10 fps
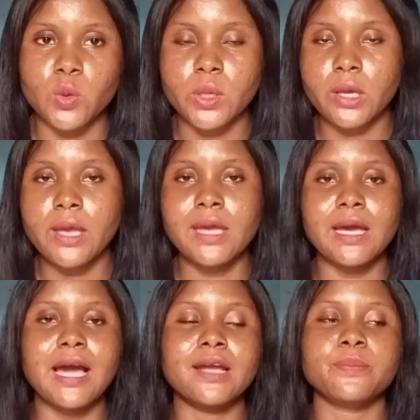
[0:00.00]
Okay,
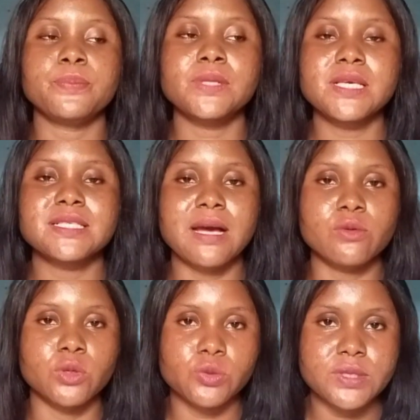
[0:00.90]
and please, I
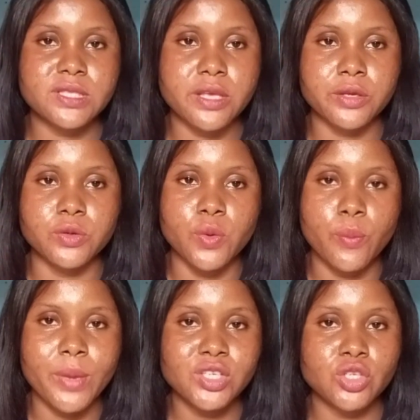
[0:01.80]
will always tell you,
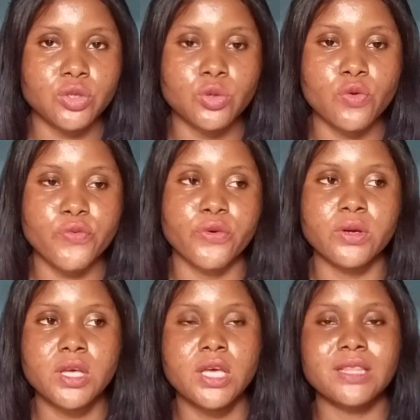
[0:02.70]
make sure you go
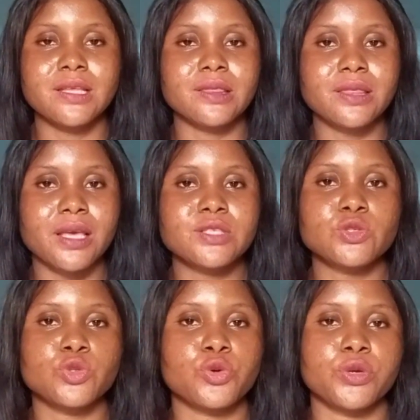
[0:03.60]
for the
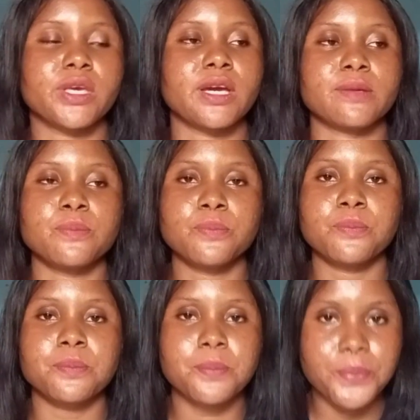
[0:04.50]
things you know you can
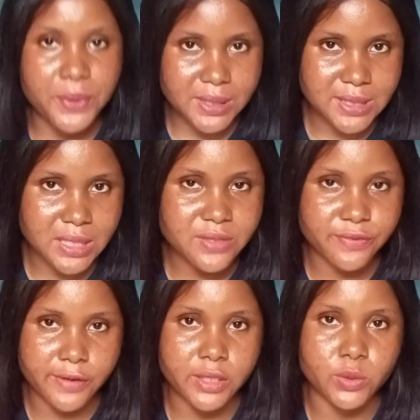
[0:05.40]
present
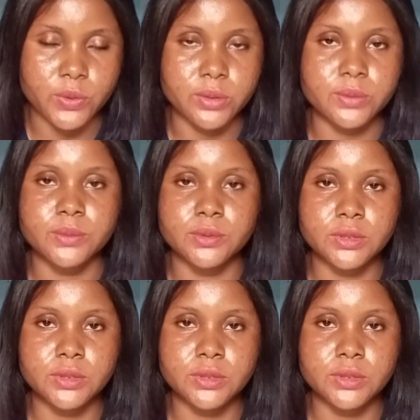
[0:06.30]
very well.